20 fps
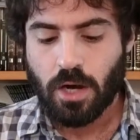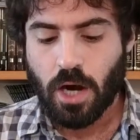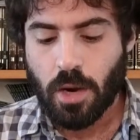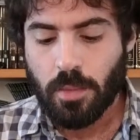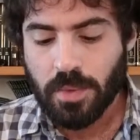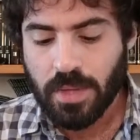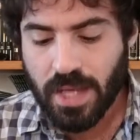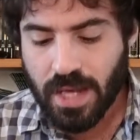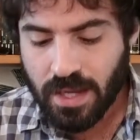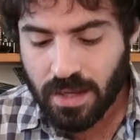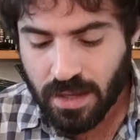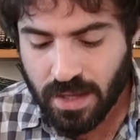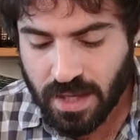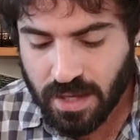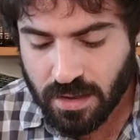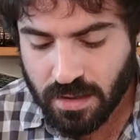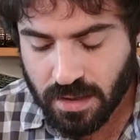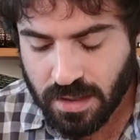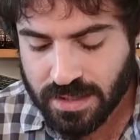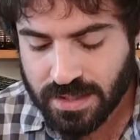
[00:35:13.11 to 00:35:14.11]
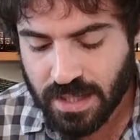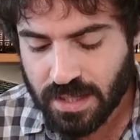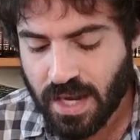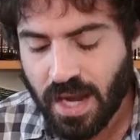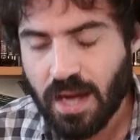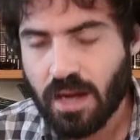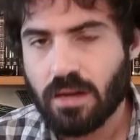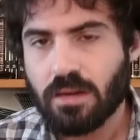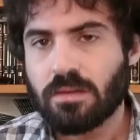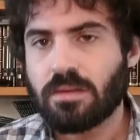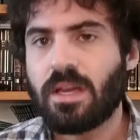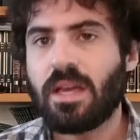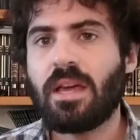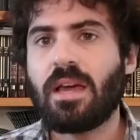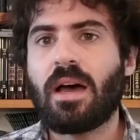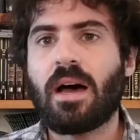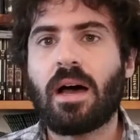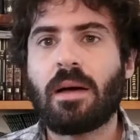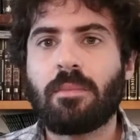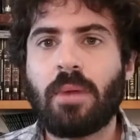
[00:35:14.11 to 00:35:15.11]
Amalei in. He said, yeah, yeah,
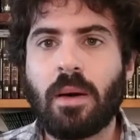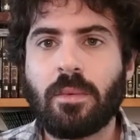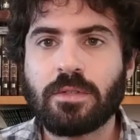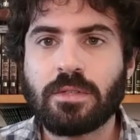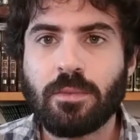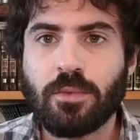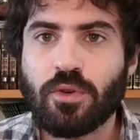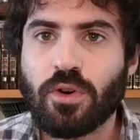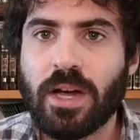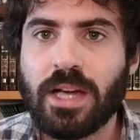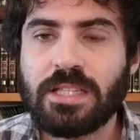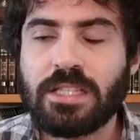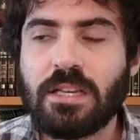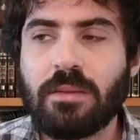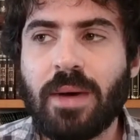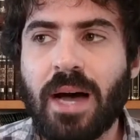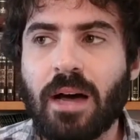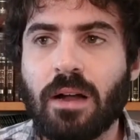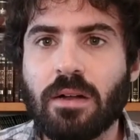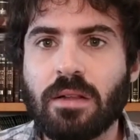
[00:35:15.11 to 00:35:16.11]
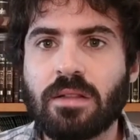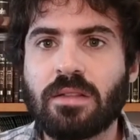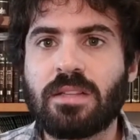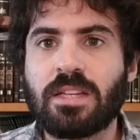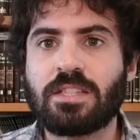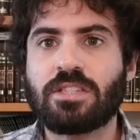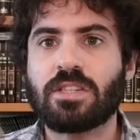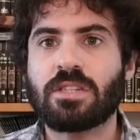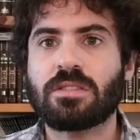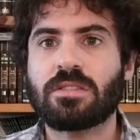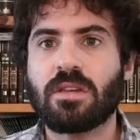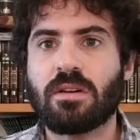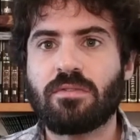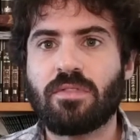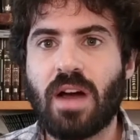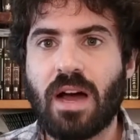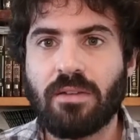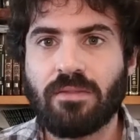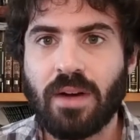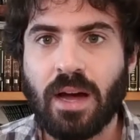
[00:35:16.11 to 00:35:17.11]
yeah. I'm Amish. I'm crazy about teachings of
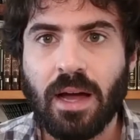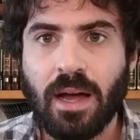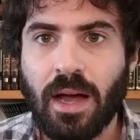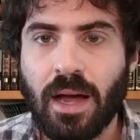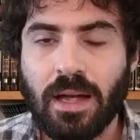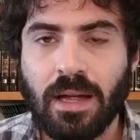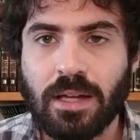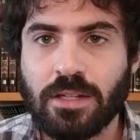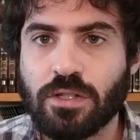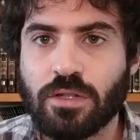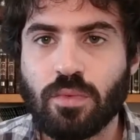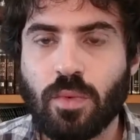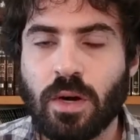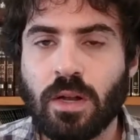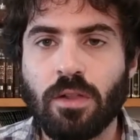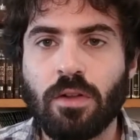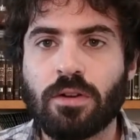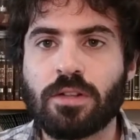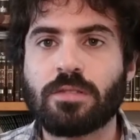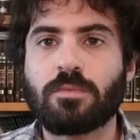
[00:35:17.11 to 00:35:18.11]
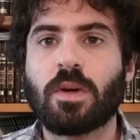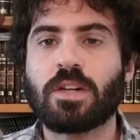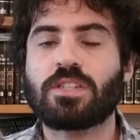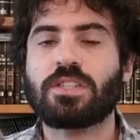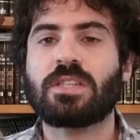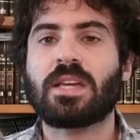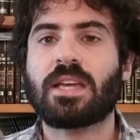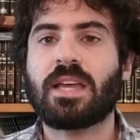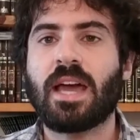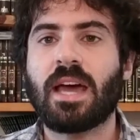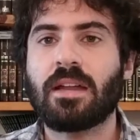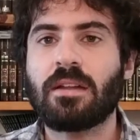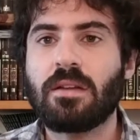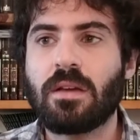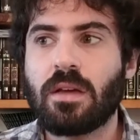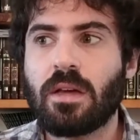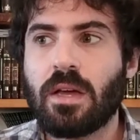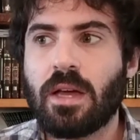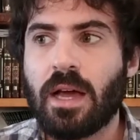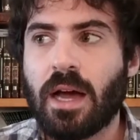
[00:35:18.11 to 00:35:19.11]
Rav. I, I just want to learn as much as I can.
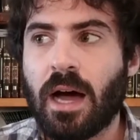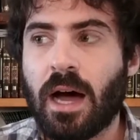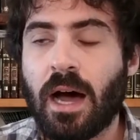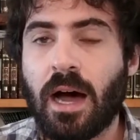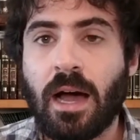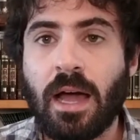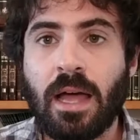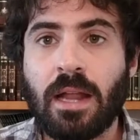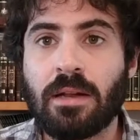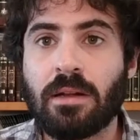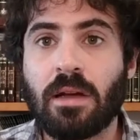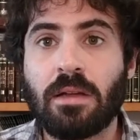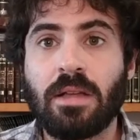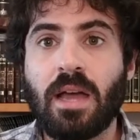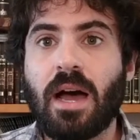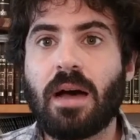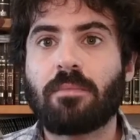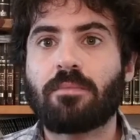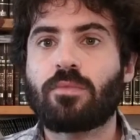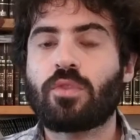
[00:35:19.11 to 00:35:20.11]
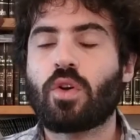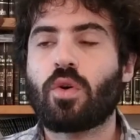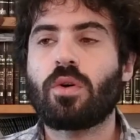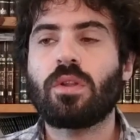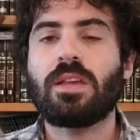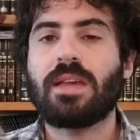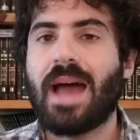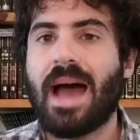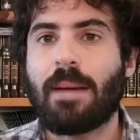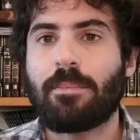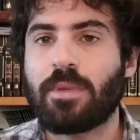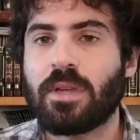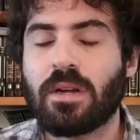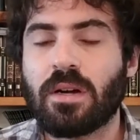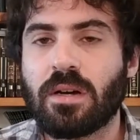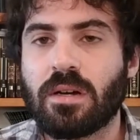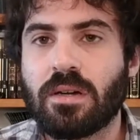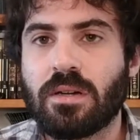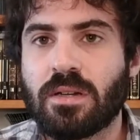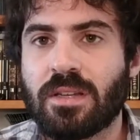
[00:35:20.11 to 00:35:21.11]
Uh, and yeah, I'm totally happy
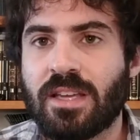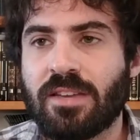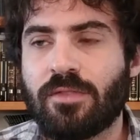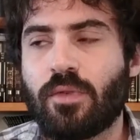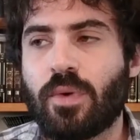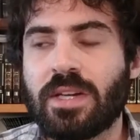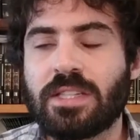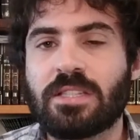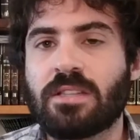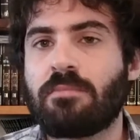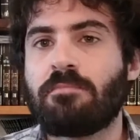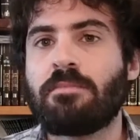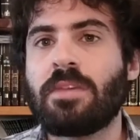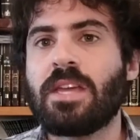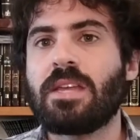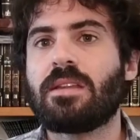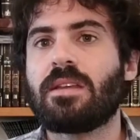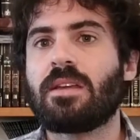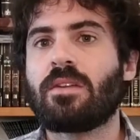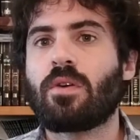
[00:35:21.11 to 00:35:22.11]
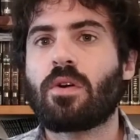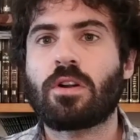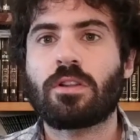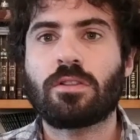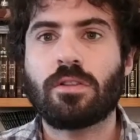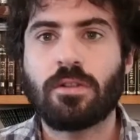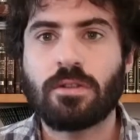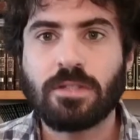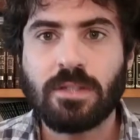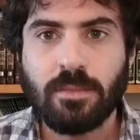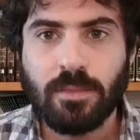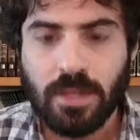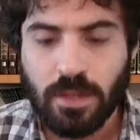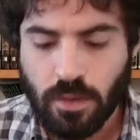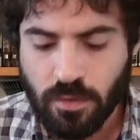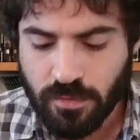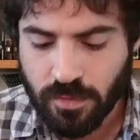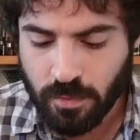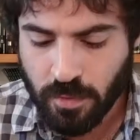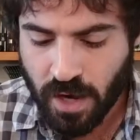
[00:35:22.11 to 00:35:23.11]
to give away some meat in order to learn something
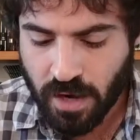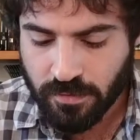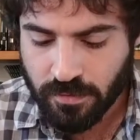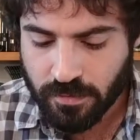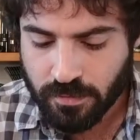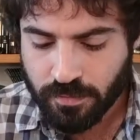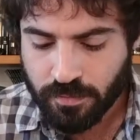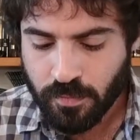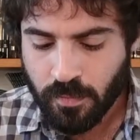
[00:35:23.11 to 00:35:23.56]
new from Rav.